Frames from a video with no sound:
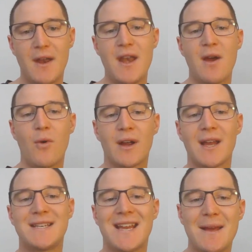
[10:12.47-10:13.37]
and the
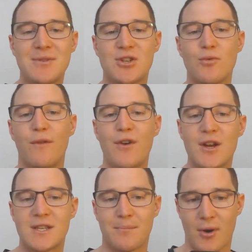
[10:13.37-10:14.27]
network attempts to
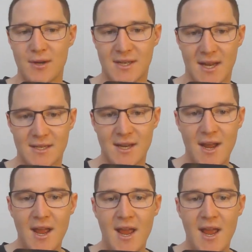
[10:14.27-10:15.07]
reverse the process.